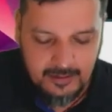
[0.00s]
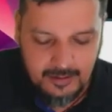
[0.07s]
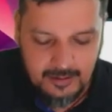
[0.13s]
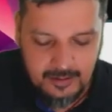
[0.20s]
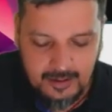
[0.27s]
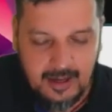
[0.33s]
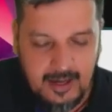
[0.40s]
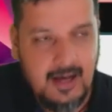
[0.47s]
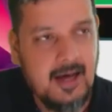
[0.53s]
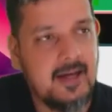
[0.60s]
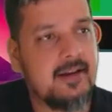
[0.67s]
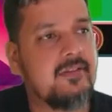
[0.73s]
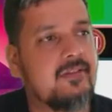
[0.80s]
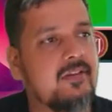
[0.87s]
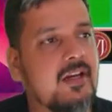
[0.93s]
R
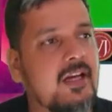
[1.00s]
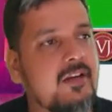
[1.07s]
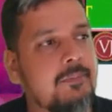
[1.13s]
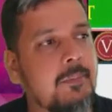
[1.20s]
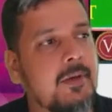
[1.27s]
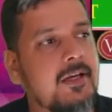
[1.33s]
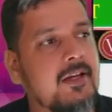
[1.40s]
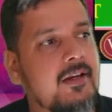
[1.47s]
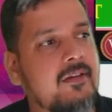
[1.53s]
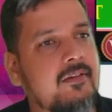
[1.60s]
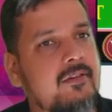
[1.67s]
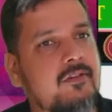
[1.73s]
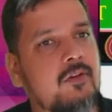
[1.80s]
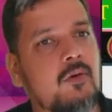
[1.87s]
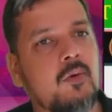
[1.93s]
is relief materials
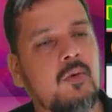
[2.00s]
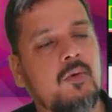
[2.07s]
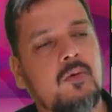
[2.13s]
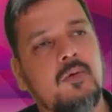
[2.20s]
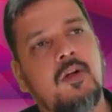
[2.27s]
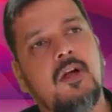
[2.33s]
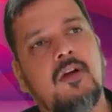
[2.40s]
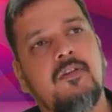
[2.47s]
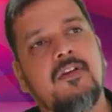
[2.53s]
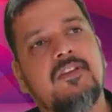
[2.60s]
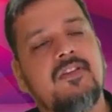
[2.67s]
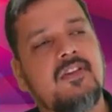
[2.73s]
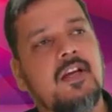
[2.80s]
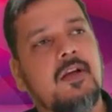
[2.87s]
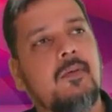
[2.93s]
due to which
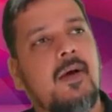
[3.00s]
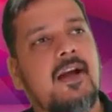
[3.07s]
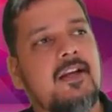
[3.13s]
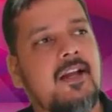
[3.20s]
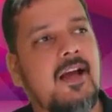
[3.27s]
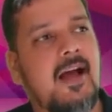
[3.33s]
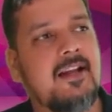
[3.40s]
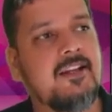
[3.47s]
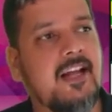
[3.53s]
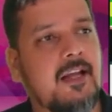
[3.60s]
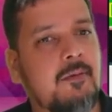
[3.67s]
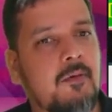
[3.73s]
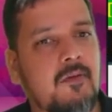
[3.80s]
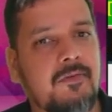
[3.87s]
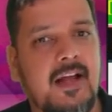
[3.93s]
is required at the time
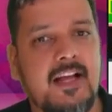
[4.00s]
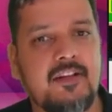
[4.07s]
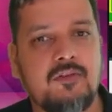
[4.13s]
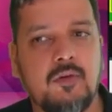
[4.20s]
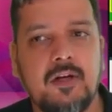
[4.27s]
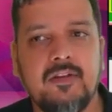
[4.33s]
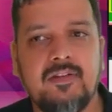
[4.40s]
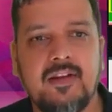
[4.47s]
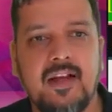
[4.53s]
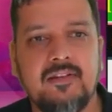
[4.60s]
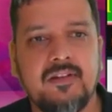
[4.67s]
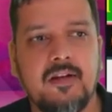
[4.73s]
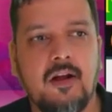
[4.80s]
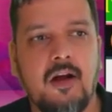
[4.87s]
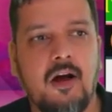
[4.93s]
of natural
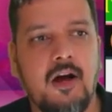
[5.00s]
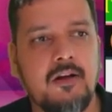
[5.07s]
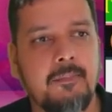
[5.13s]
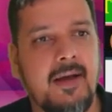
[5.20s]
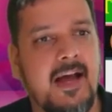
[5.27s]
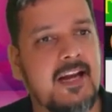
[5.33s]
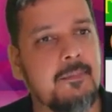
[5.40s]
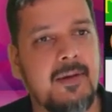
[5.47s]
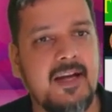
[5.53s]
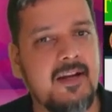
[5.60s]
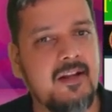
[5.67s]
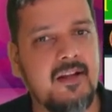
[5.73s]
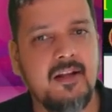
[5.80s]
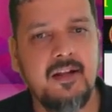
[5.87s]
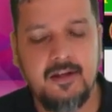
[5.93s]
disaster or man-made
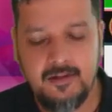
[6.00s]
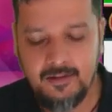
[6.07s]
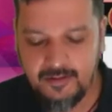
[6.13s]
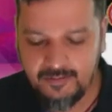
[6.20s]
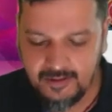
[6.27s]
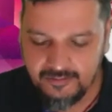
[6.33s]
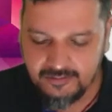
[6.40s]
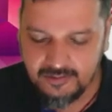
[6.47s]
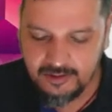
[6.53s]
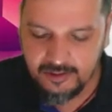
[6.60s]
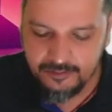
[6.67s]
disaster.